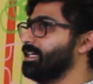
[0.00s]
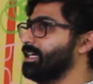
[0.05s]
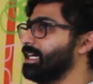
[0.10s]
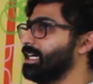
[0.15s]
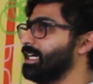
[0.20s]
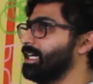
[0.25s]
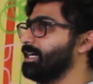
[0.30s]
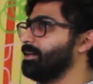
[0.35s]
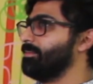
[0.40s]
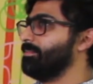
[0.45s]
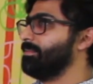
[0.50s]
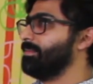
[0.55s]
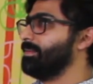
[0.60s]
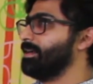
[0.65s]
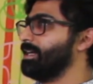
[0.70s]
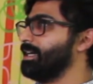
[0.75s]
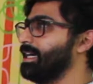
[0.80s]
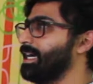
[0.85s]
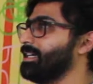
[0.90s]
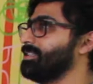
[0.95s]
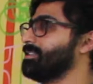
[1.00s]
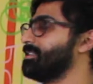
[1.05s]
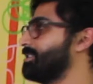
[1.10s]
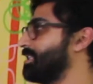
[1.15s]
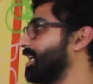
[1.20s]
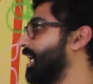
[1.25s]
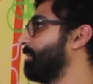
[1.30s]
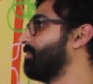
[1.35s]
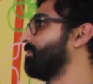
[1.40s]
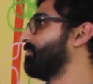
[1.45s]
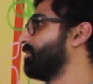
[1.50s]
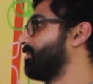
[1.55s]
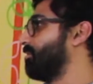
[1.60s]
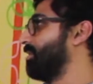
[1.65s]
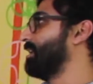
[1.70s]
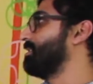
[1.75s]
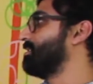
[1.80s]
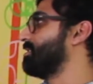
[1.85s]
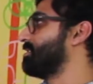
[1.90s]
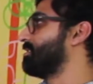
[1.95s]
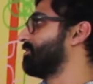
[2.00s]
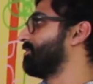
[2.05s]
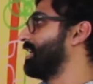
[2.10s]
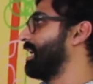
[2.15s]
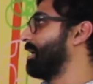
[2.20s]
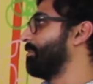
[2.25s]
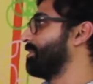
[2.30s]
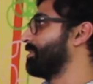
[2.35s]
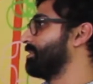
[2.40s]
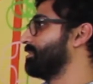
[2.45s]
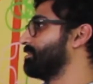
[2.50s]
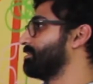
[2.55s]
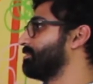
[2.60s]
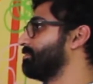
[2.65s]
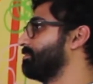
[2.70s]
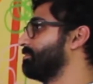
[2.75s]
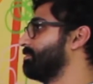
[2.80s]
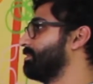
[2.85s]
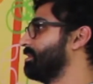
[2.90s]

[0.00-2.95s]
at the time of the crisis of capitalism.